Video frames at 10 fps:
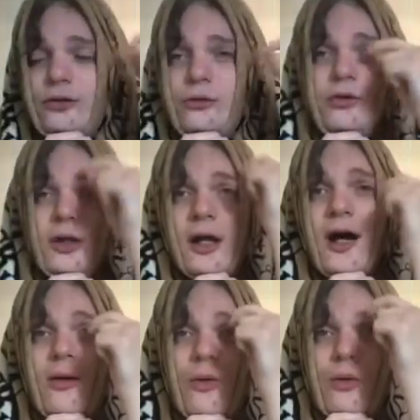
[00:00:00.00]
did
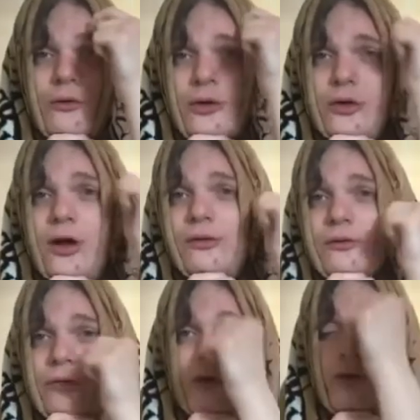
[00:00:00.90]
eye holes and
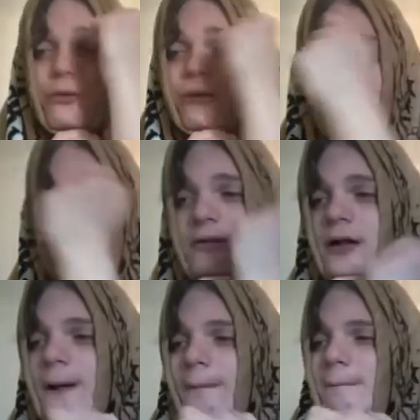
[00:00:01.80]
colored those around,
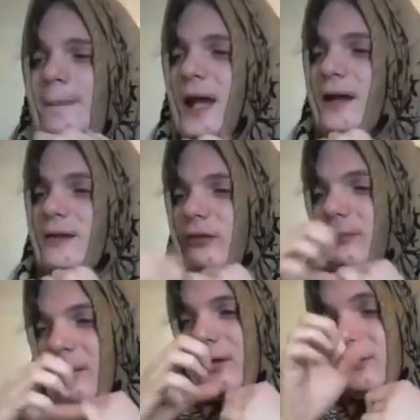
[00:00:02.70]
and
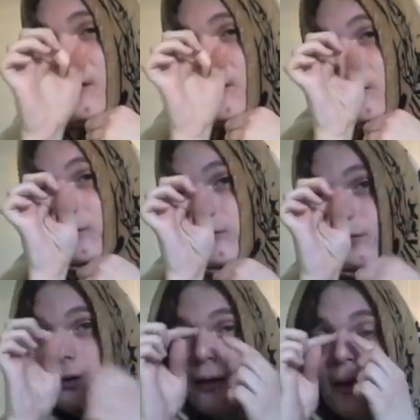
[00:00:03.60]
put a nose,
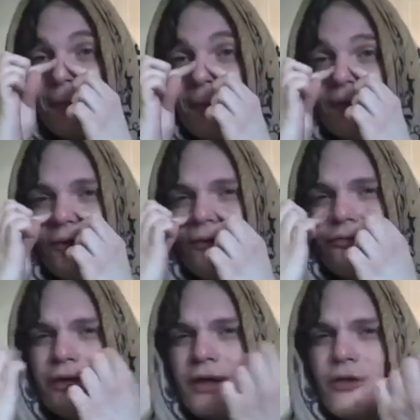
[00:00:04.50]
but it
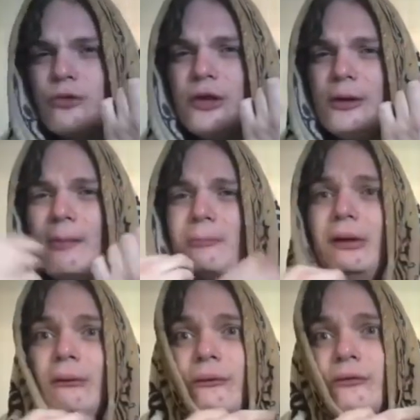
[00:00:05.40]
looks like it has like a
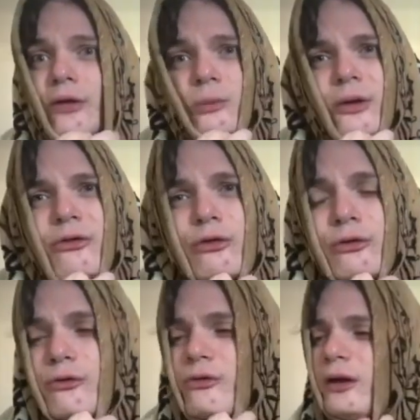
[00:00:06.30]
beard, not
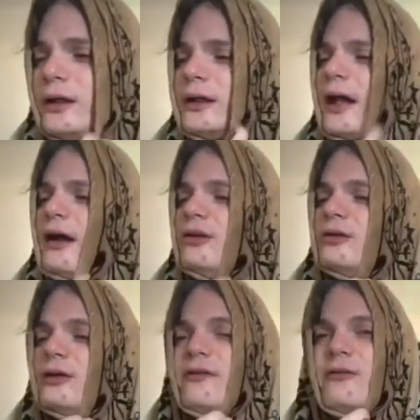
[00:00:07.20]
whiskers, and
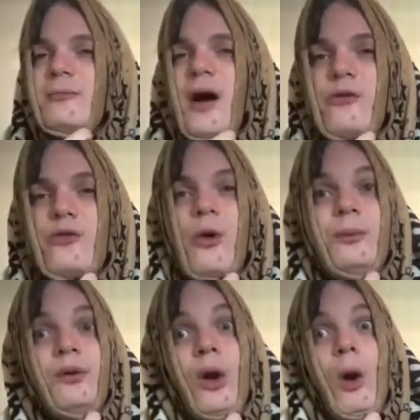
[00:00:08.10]
its mouth is
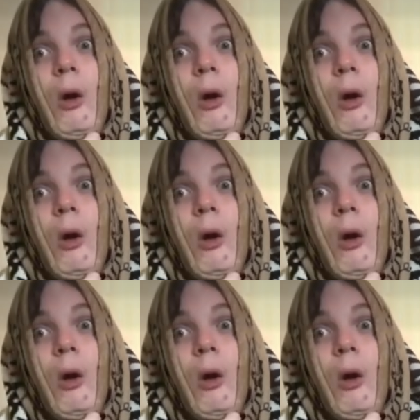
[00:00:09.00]
open like,